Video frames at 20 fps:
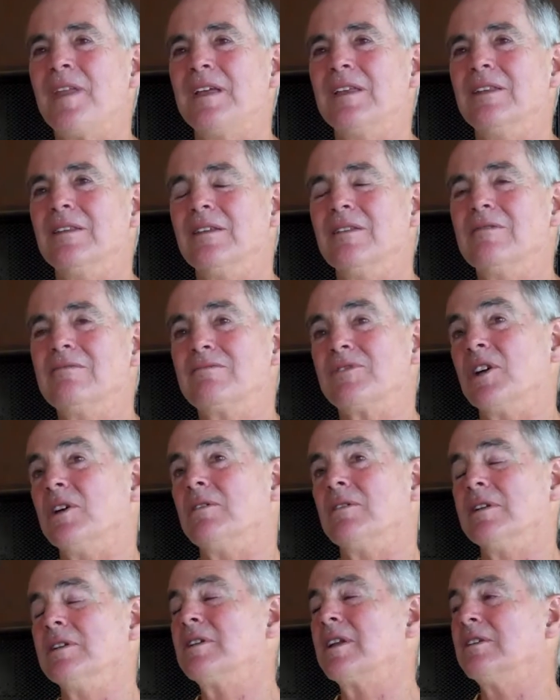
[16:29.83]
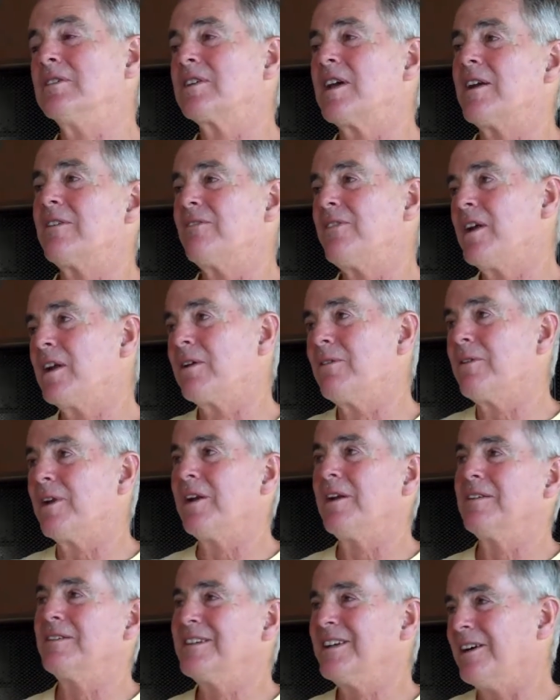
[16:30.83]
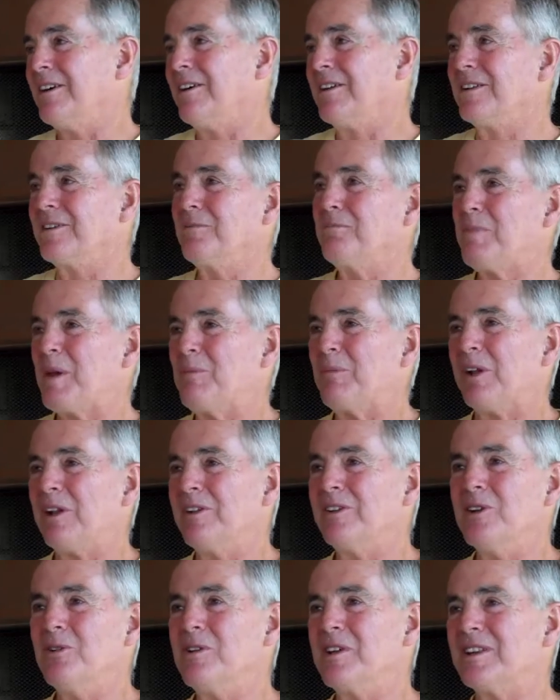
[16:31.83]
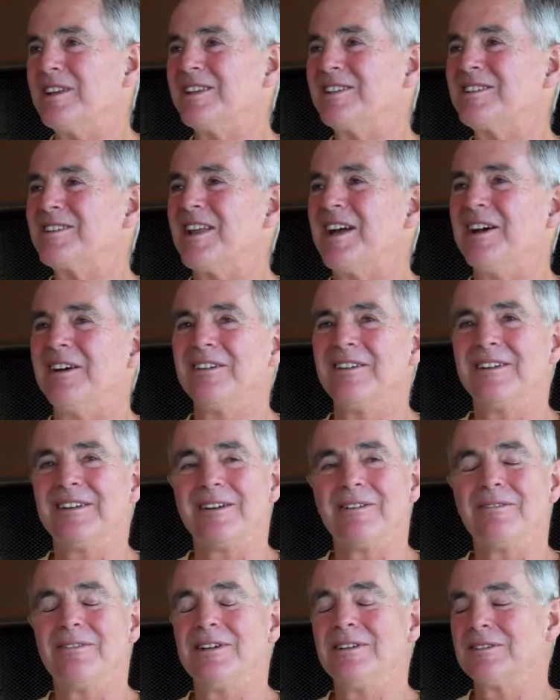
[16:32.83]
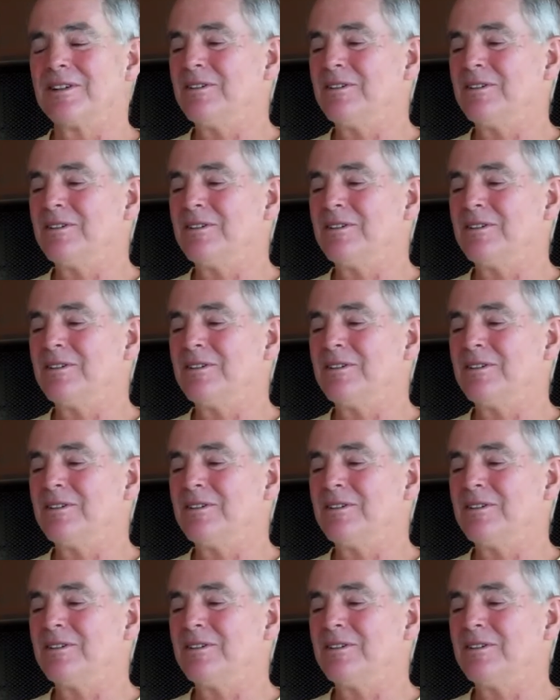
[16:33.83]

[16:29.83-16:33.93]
And so it is kind of funny when, all these people doing this now, it's like, well,